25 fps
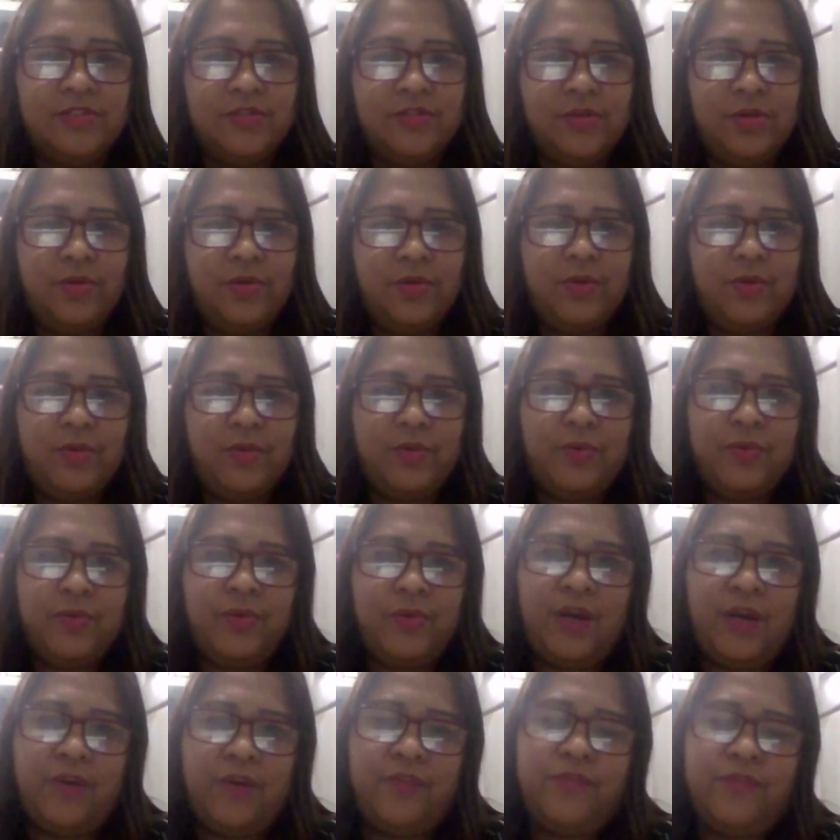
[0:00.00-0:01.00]

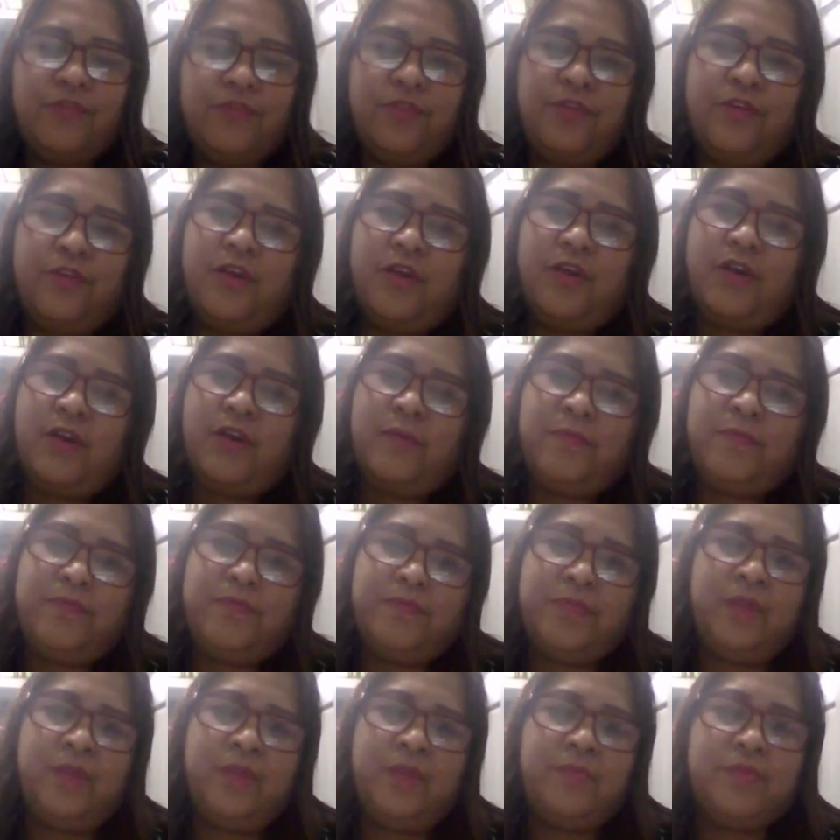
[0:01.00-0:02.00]
So
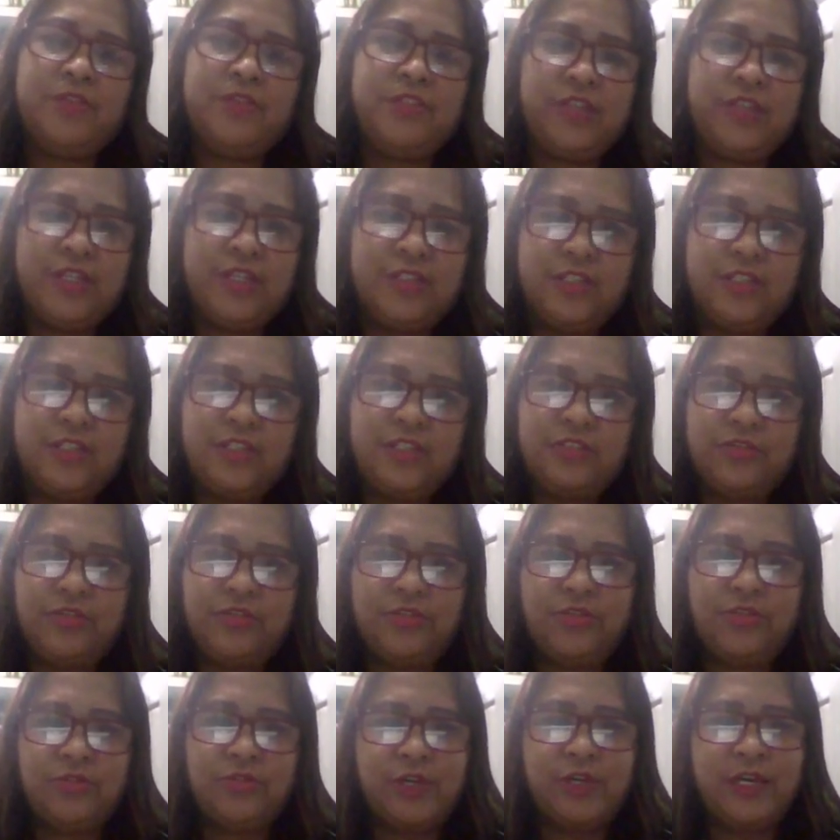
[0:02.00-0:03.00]
after presenting
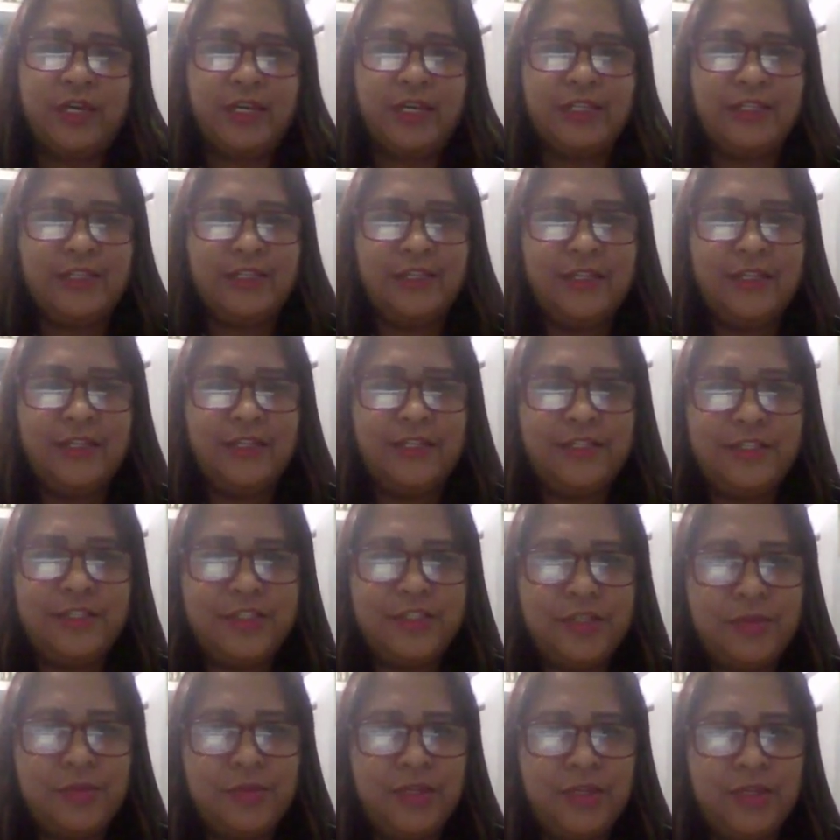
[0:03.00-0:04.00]
to you
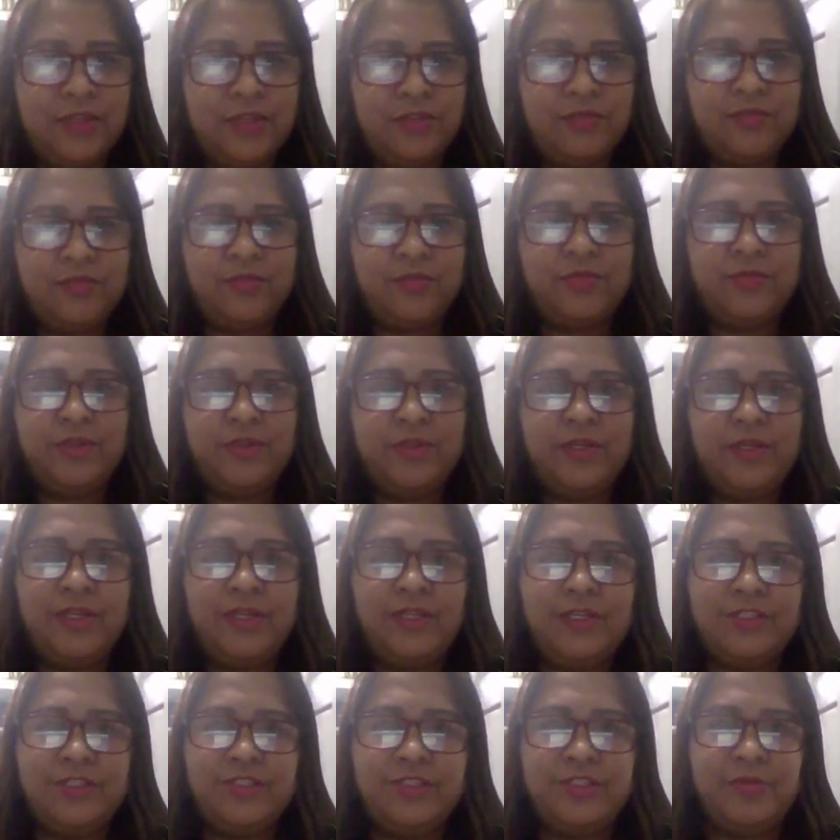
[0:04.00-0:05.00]
idealism and
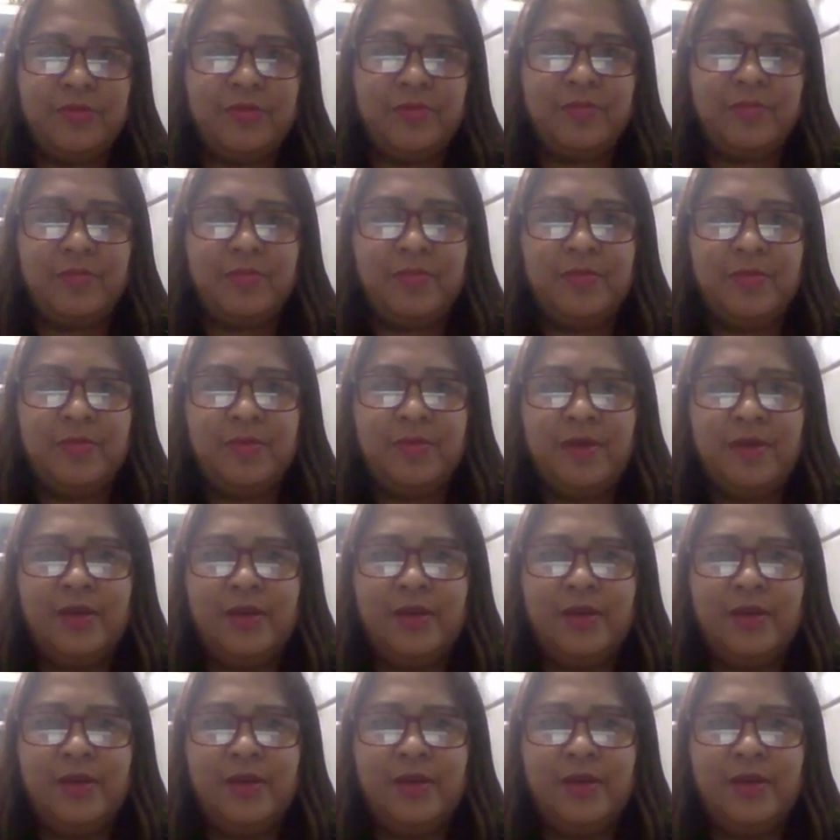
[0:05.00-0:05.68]
realism,